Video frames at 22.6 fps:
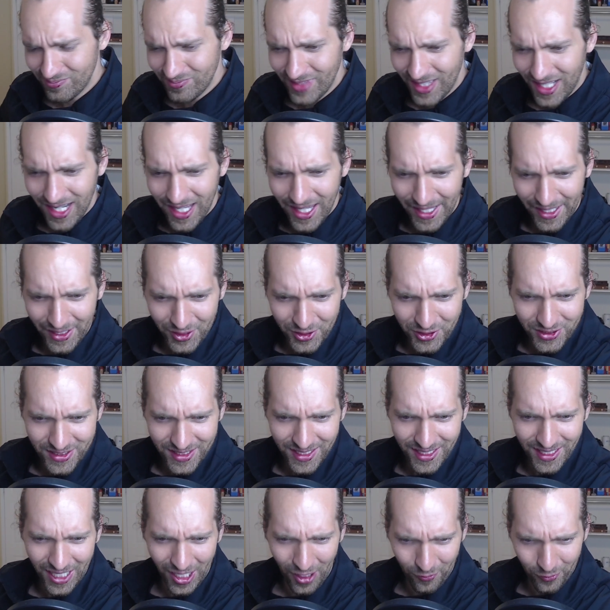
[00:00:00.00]
think there's
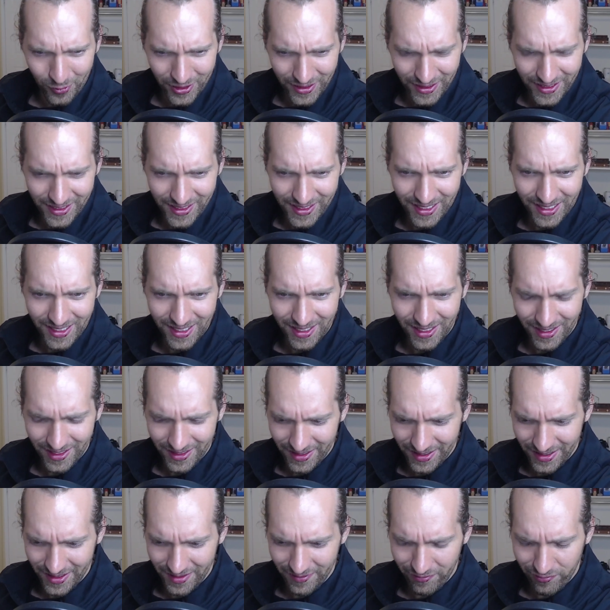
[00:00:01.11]
a really
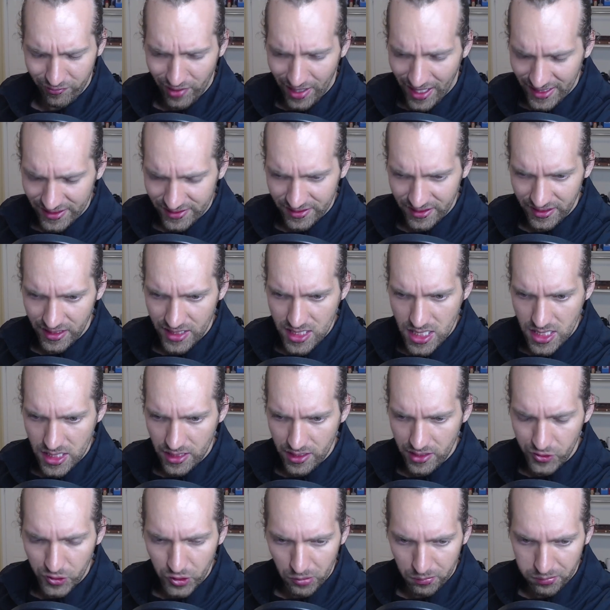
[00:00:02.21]
fascinating
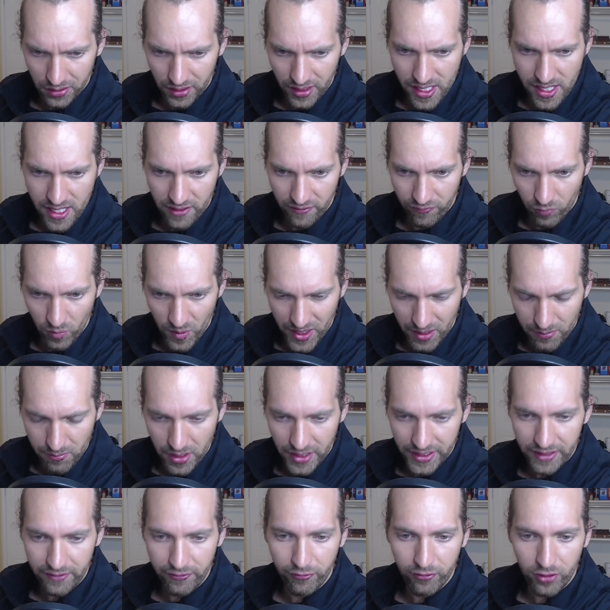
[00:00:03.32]
interplay of where
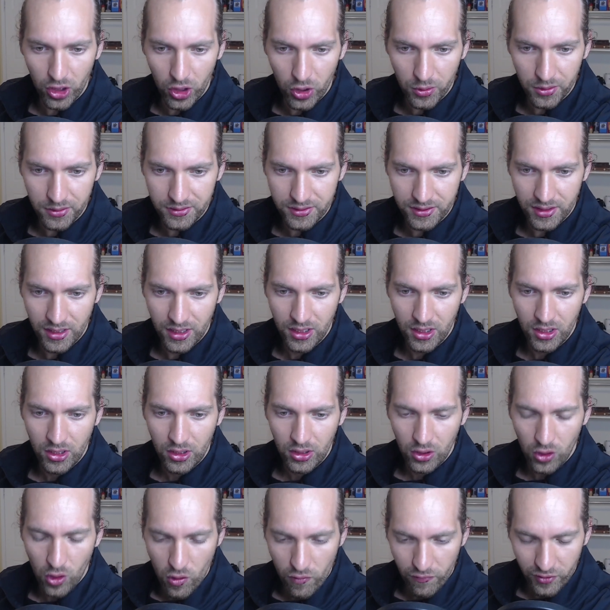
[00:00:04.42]
money flows
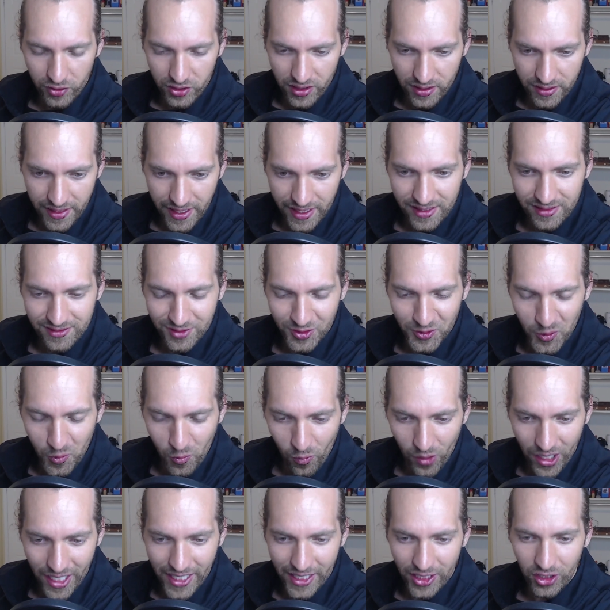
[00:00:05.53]
over the next little
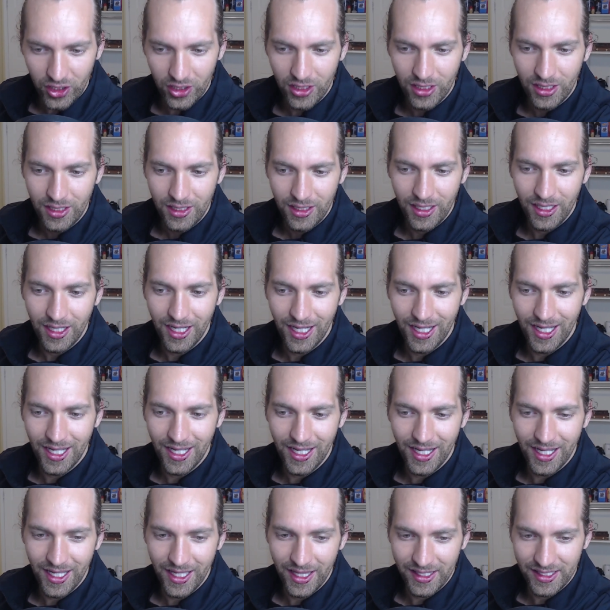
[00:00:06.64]
while.
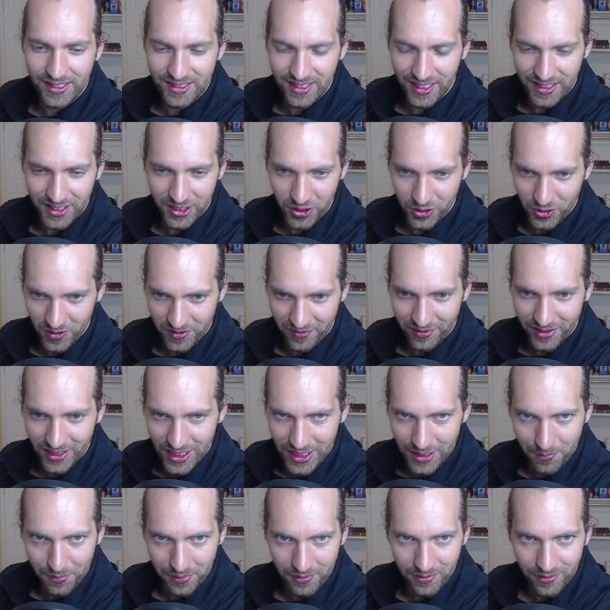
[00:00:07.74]
Excited to sort of
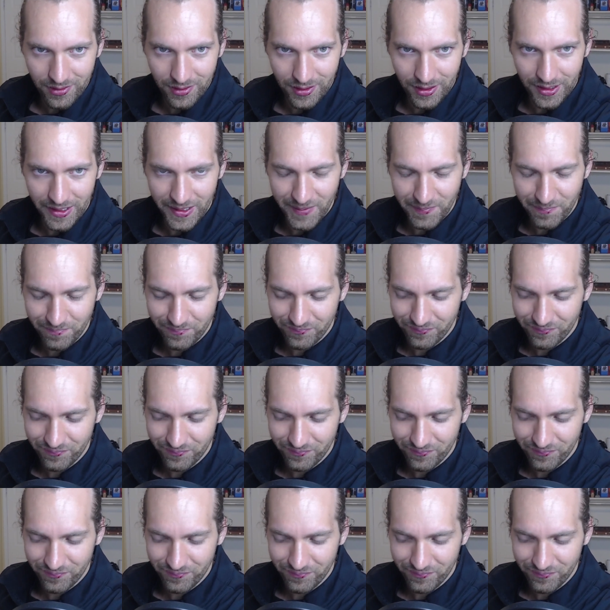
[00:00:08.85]
keep on